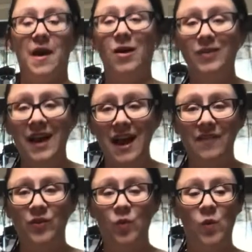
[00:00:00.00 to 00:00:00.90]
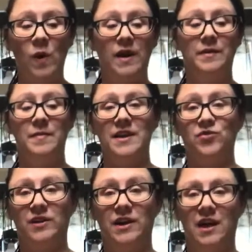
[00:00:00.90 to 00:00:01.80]
I only have the one
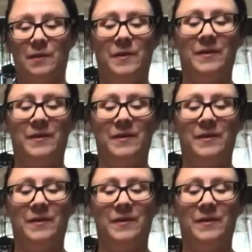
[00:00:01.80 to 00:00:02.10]
measuring cup.